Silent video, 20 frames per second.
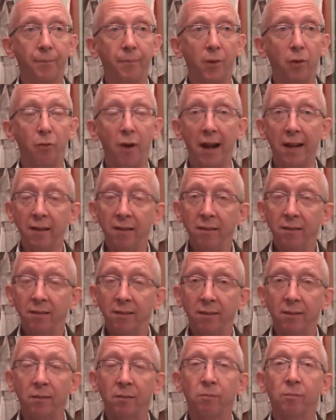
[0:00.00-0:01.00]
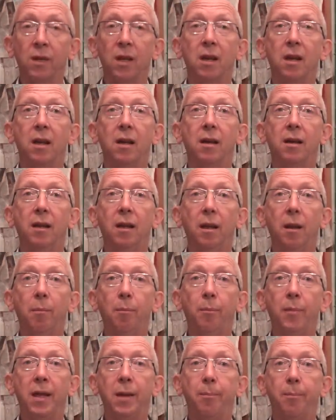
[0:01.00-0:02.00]
rents,
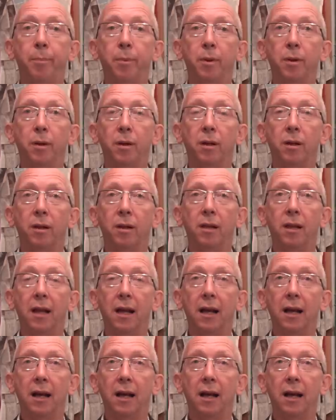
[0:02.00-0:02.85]
people,